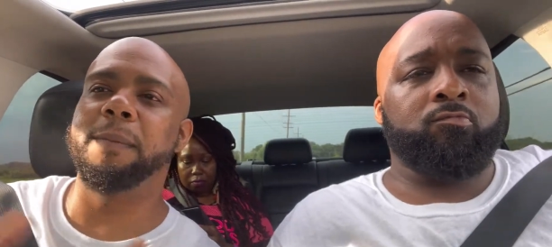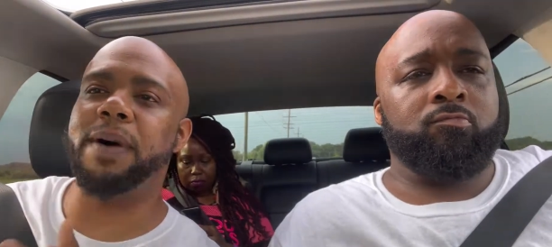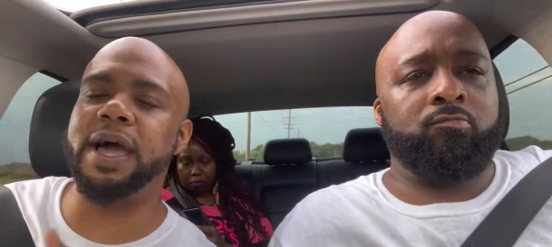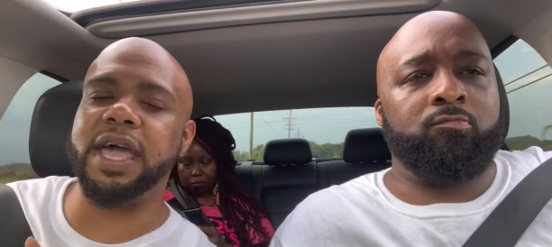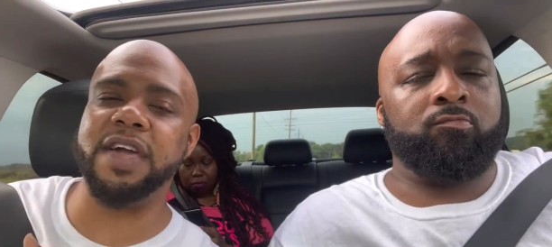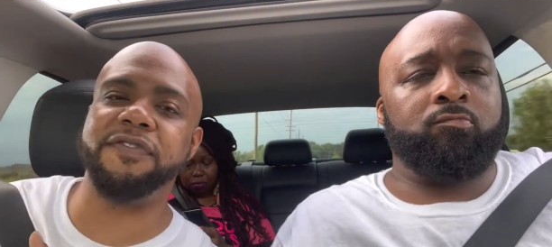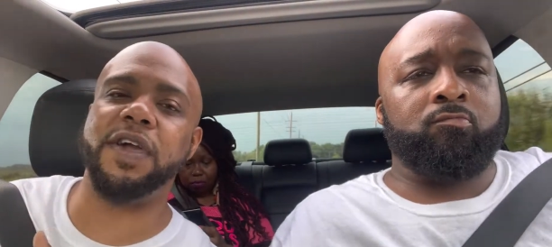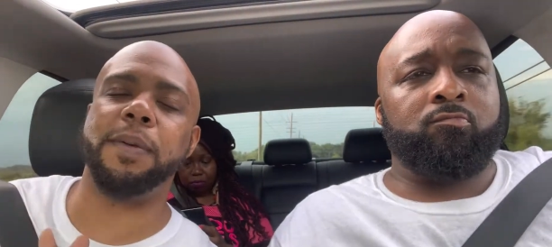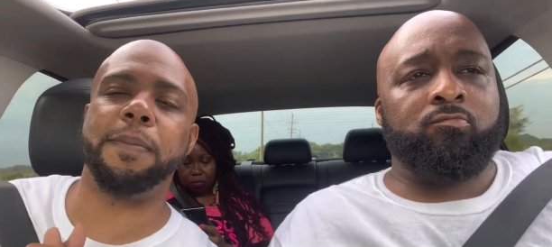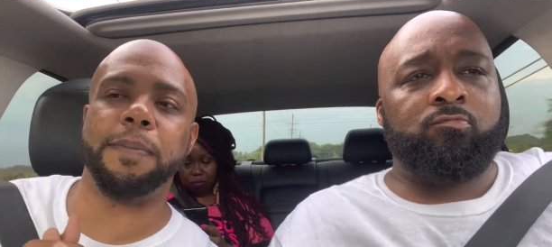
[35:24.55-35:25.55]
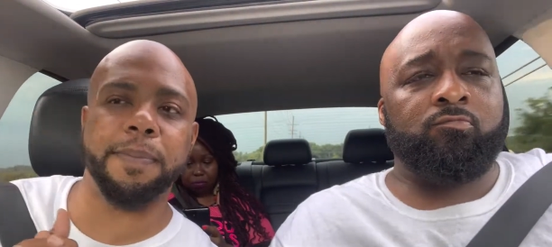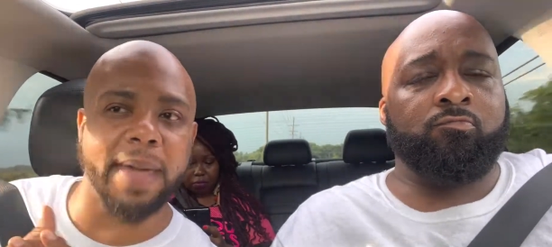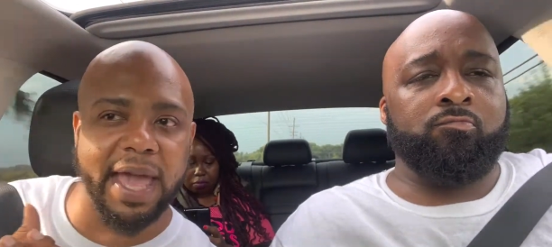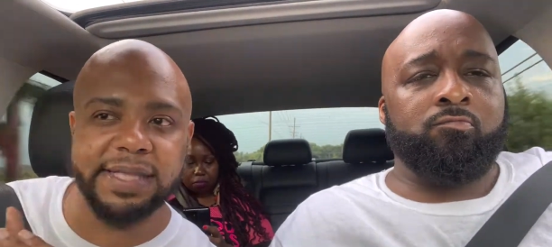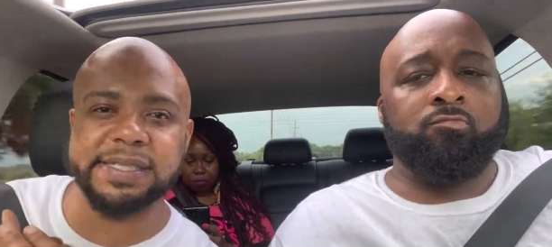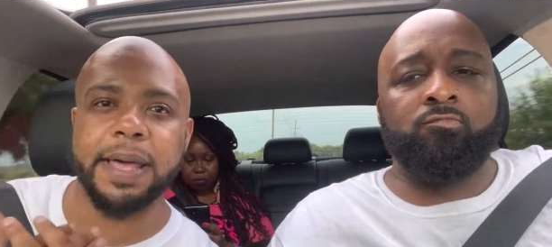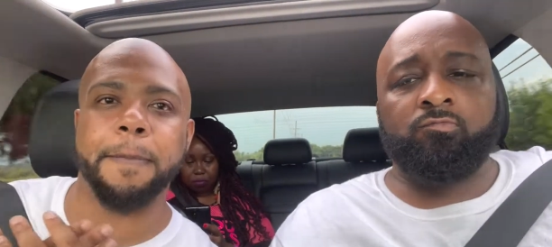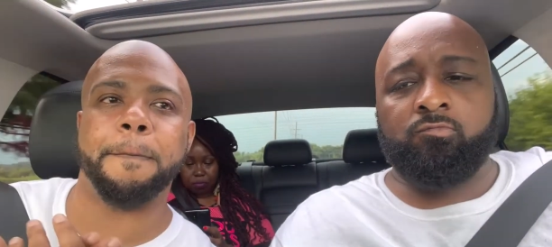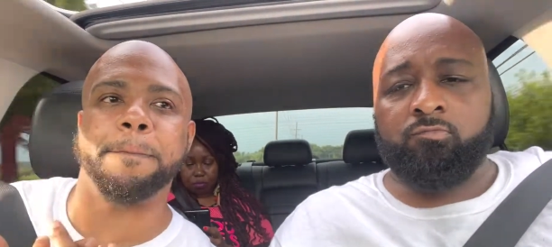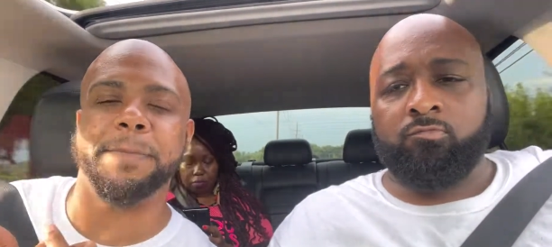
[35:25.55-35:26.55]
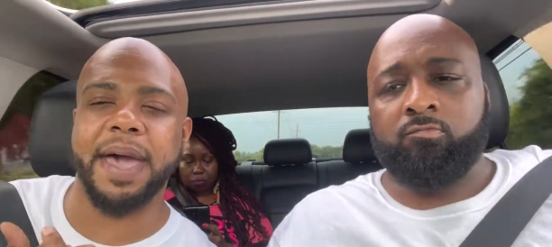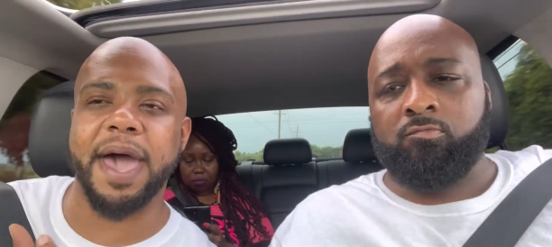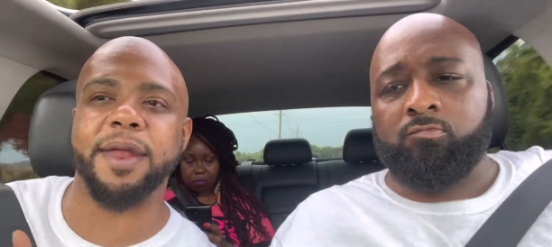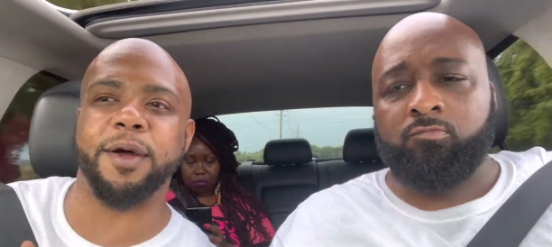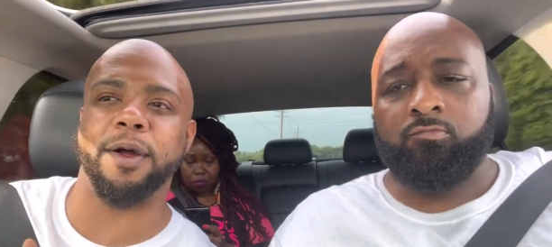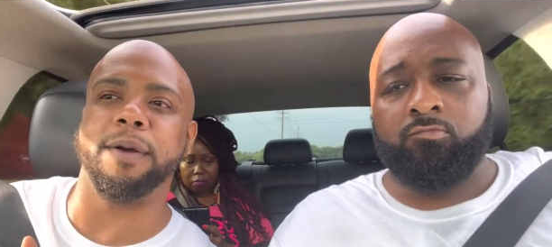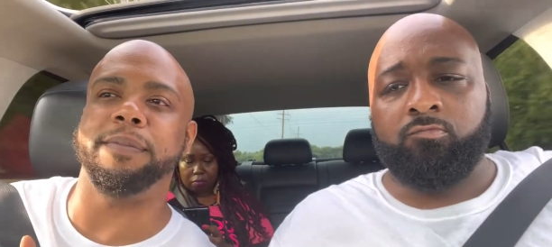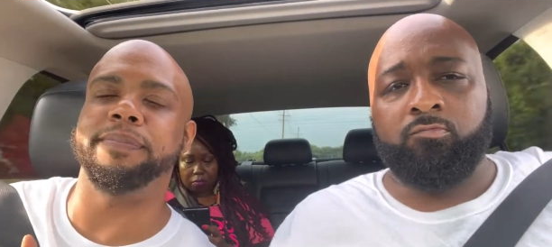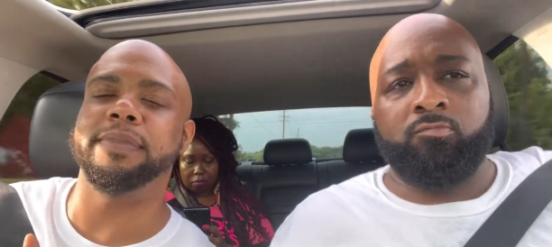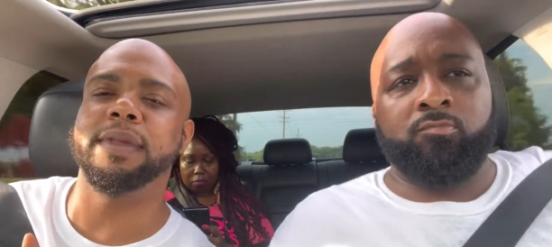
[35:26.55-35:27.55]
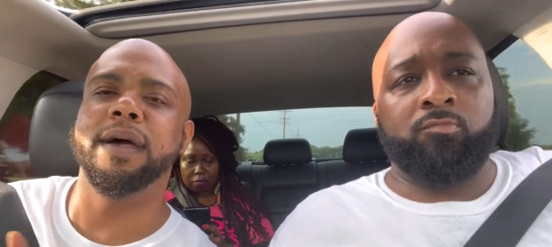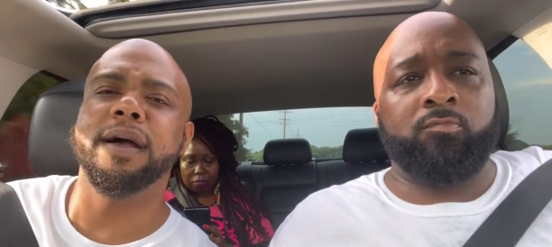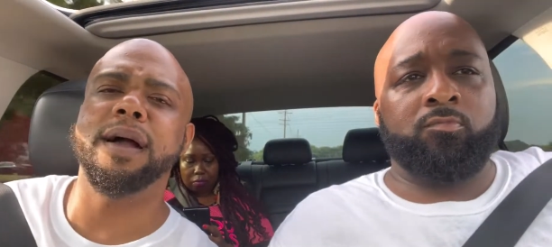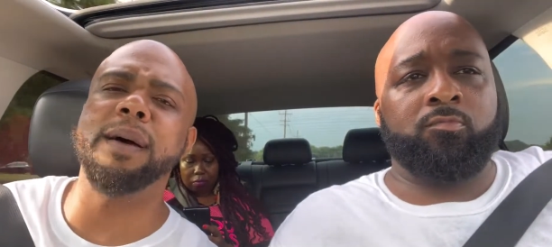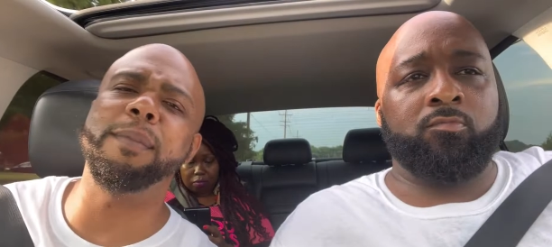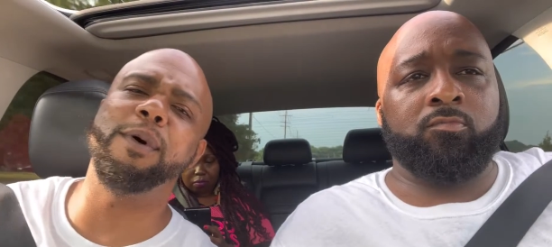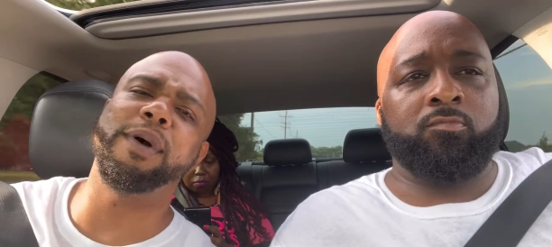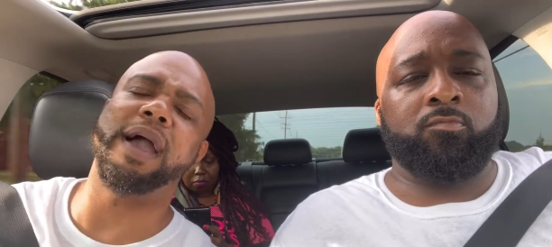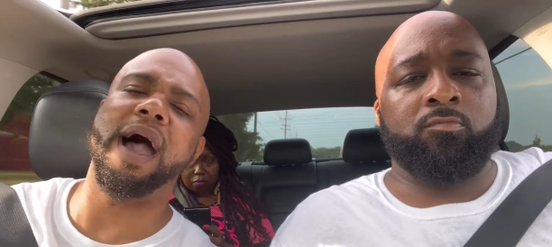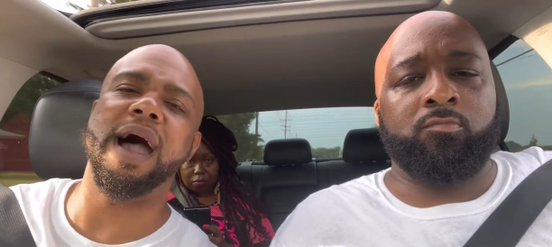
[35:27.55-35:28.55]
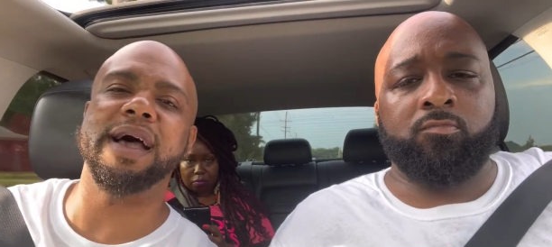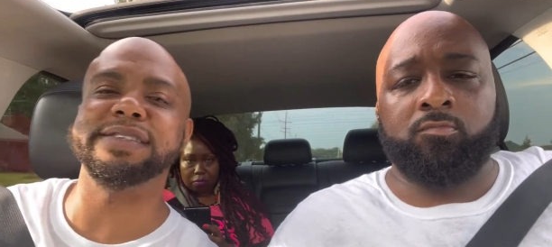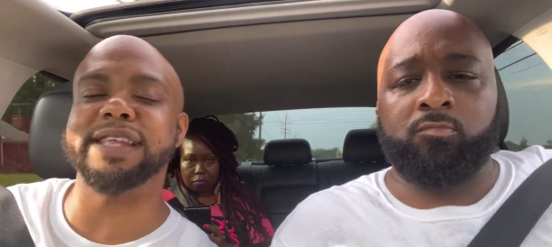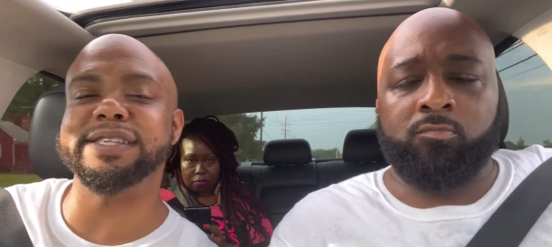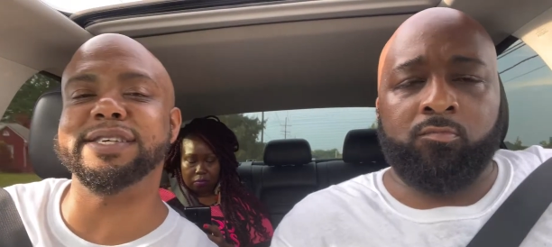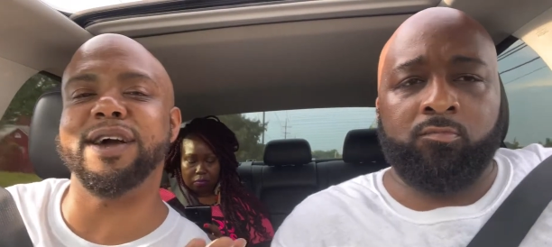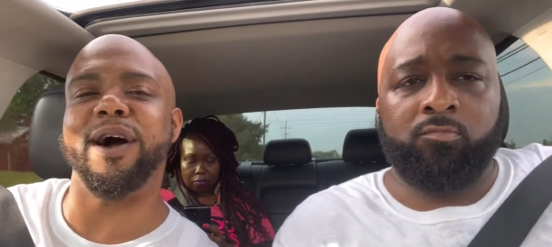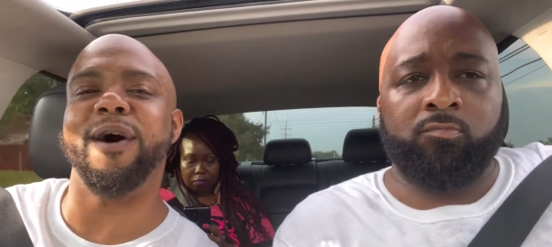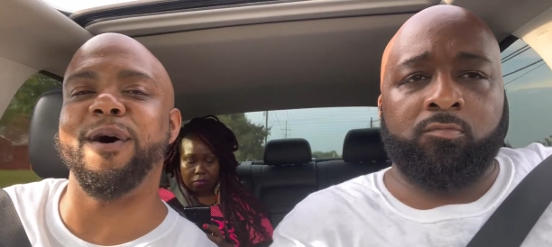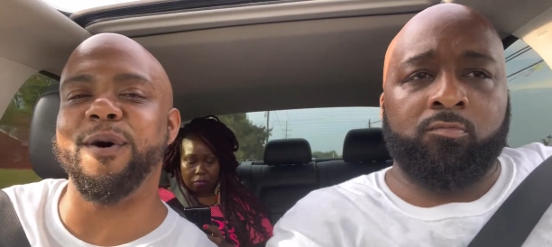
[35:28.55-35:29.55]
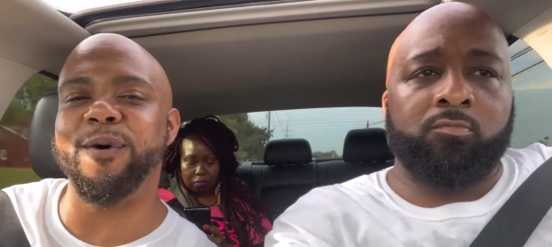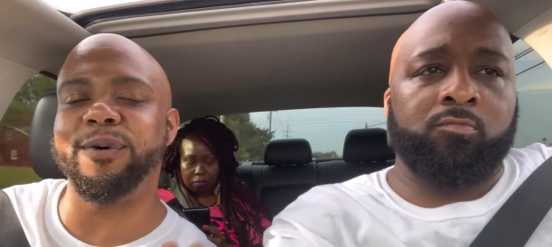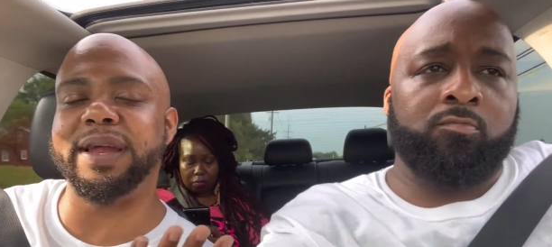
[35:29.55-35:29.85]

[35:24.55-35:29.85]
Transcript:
Speaker 1: But if it makes it better, come on guys, let's go.